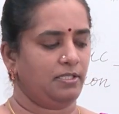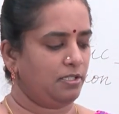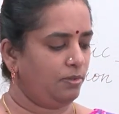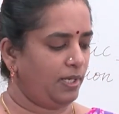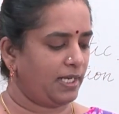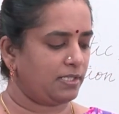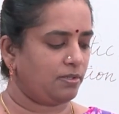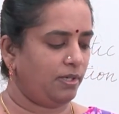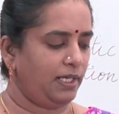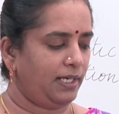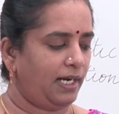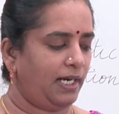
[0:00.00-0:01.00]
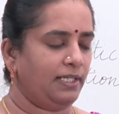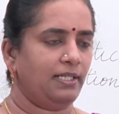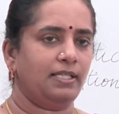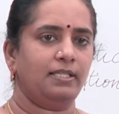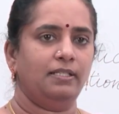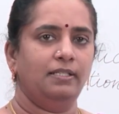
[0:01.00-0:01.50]
So, x square and
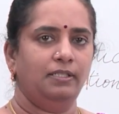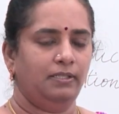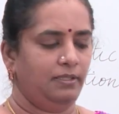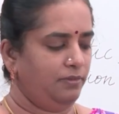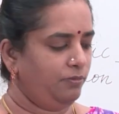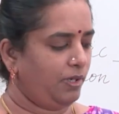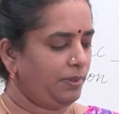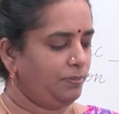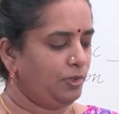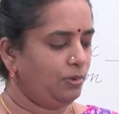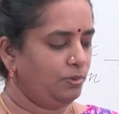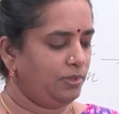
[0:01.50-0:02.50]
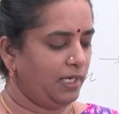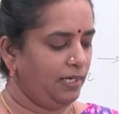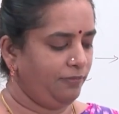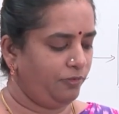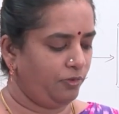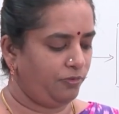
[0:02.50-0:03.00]
1, 2, 3,
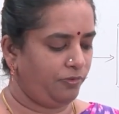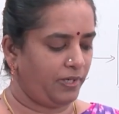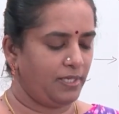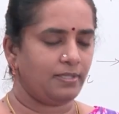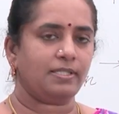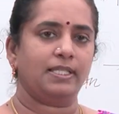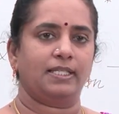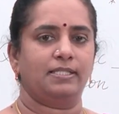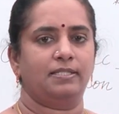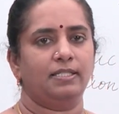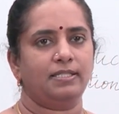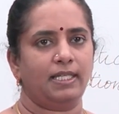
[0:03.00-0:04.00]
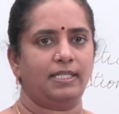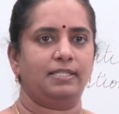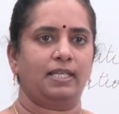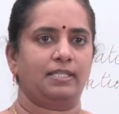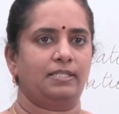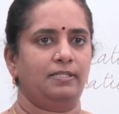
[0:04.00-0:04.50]
4, 5, 6,
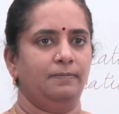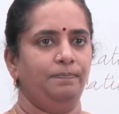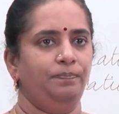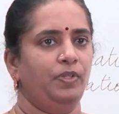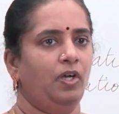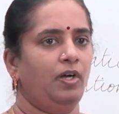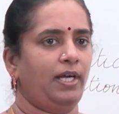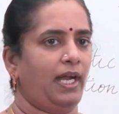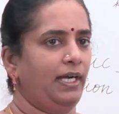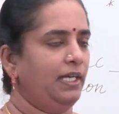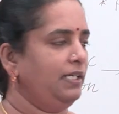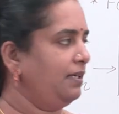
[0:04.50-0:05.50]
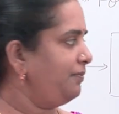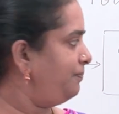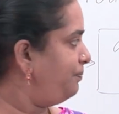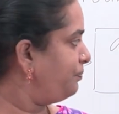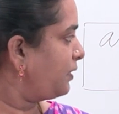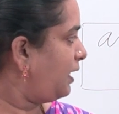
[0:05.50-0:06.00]
6x are added now,
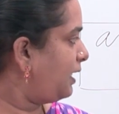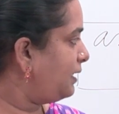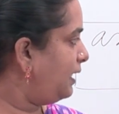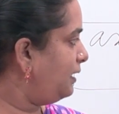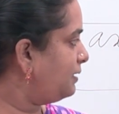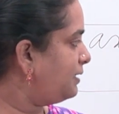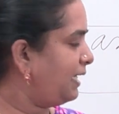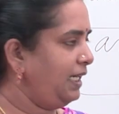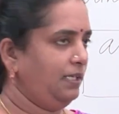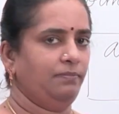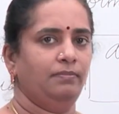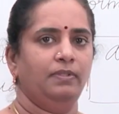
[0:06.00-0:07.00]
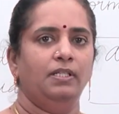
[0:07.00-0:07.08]
and then 3.